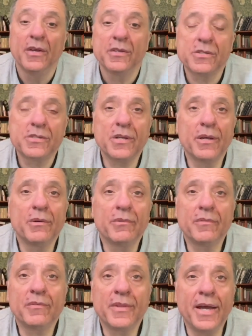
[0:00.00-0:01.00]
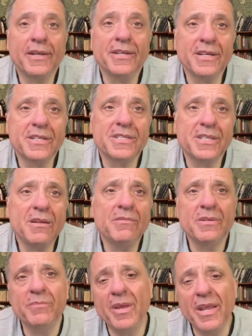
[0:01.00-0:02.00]
So that does seem
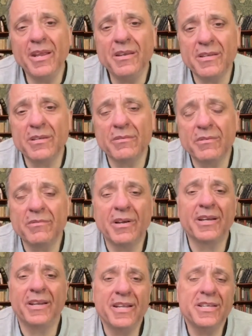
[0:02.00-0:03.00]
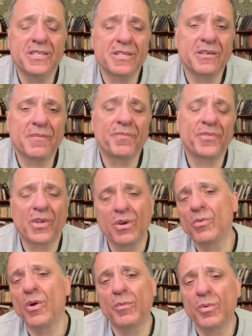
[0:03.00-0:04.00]
to me to at least
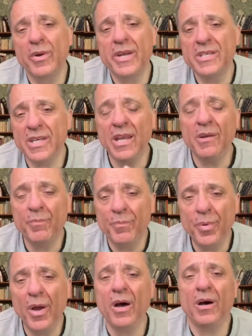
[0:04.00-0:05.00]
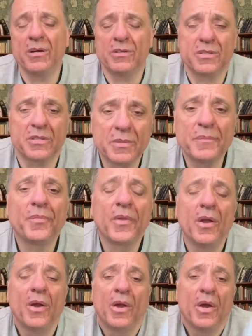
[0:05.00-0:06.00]
corroborate in part
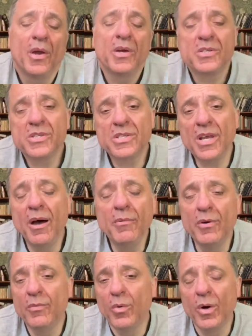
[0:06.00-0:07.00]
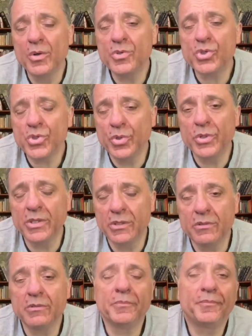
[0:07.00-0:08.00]
some of what
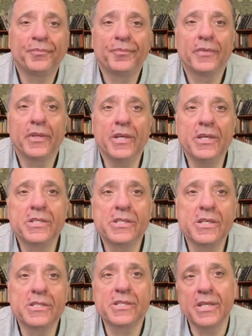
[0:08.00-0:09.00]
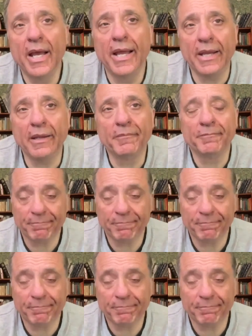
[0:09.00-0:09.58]
Shoigu is saying.